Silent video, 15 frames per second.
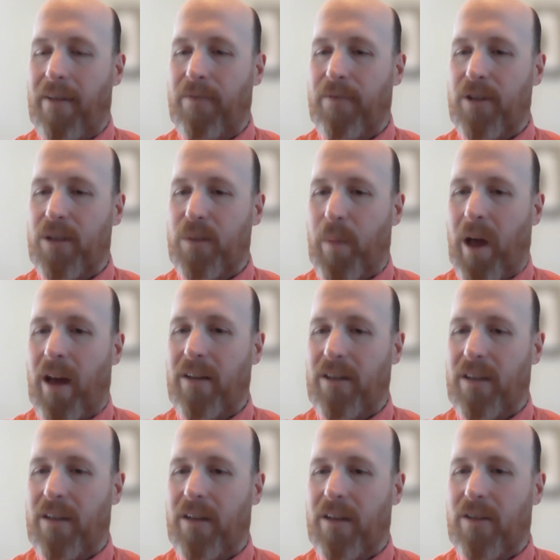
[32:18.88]

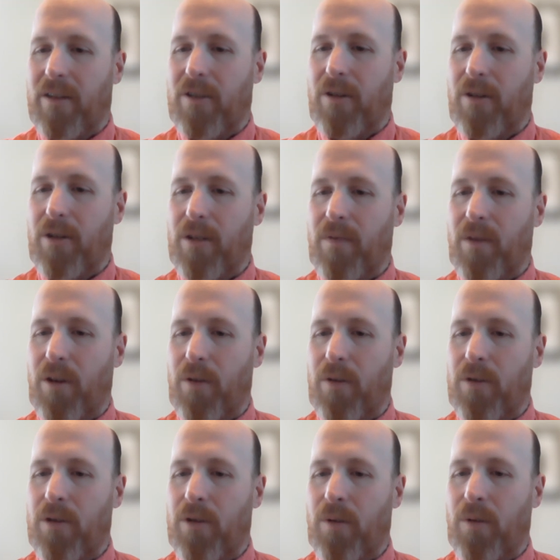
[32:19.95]
respond to the concerns of
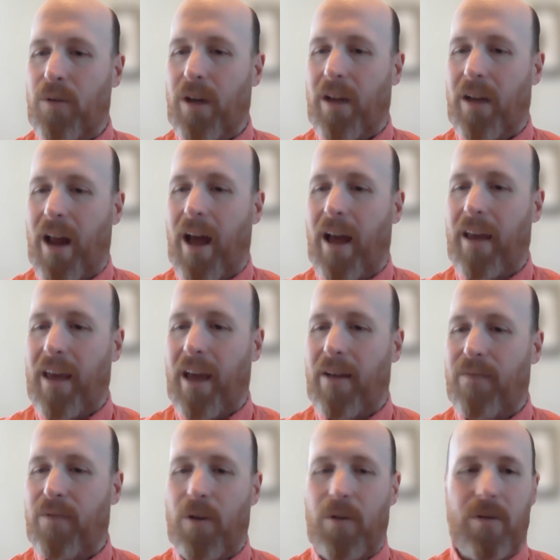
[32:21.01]
those who cannot
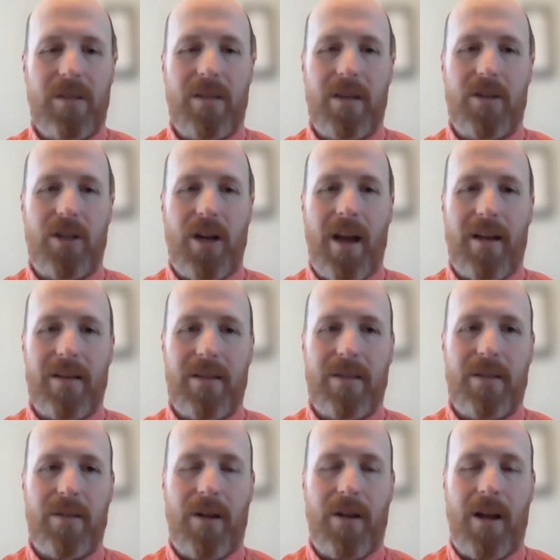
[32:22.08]
yet vote, such
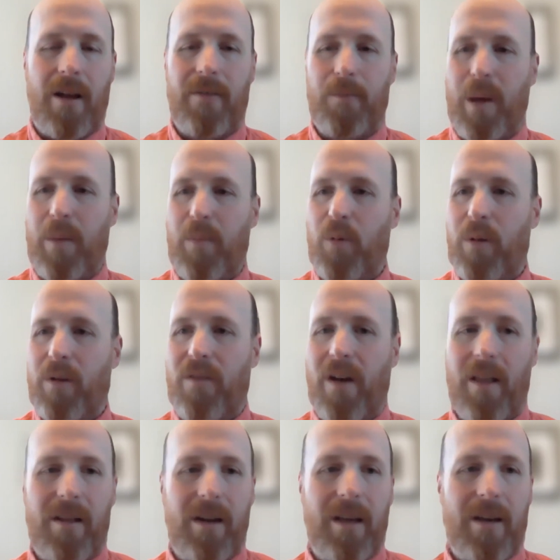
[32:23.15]
as people with
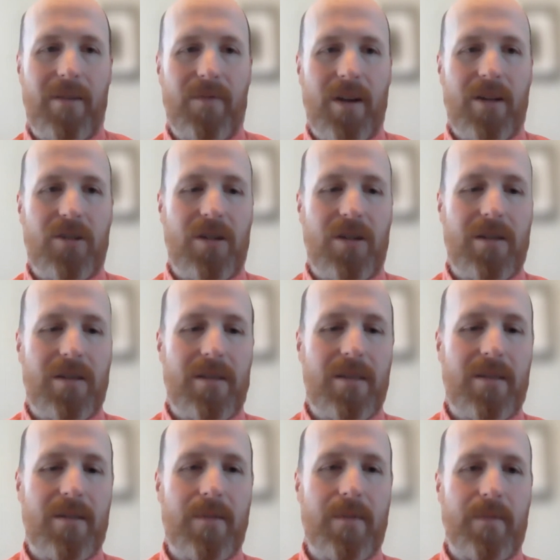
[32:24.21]
felony convictions?